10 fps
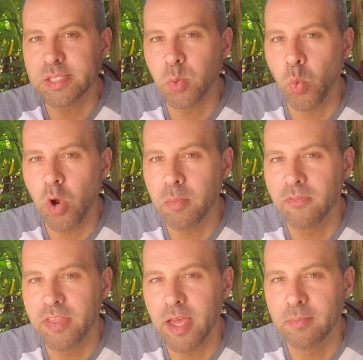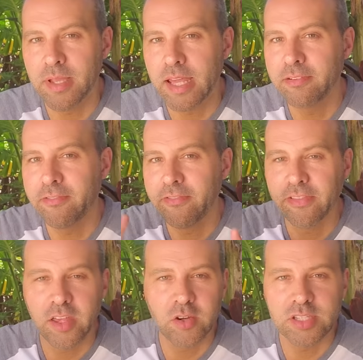swarm of them kind of
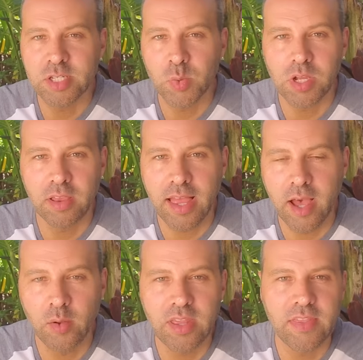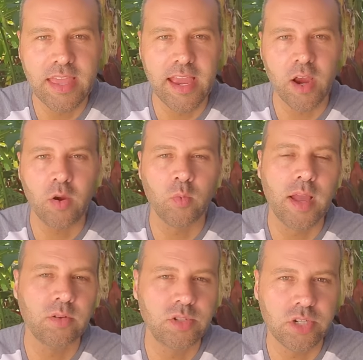flutters into a cloud in the air
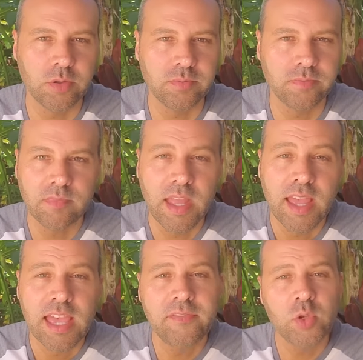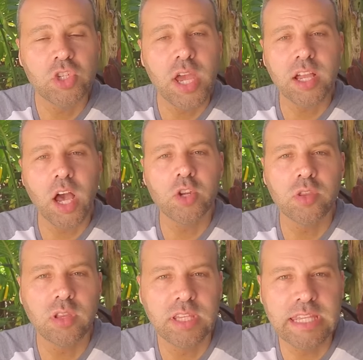around you. If you check under
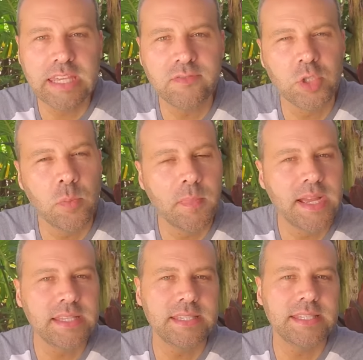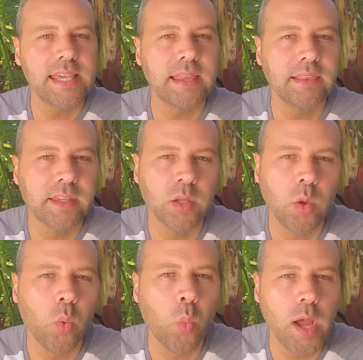the leaves, you might see a
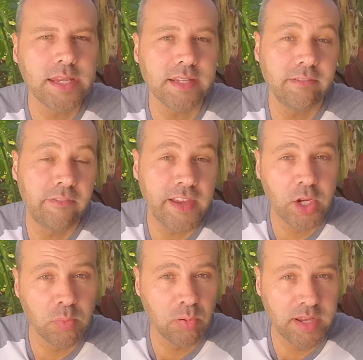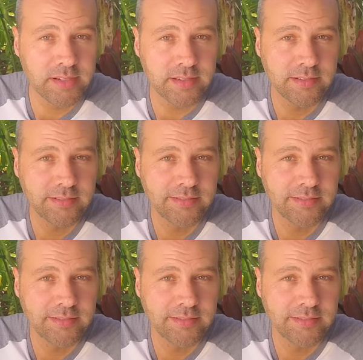little white fingerprint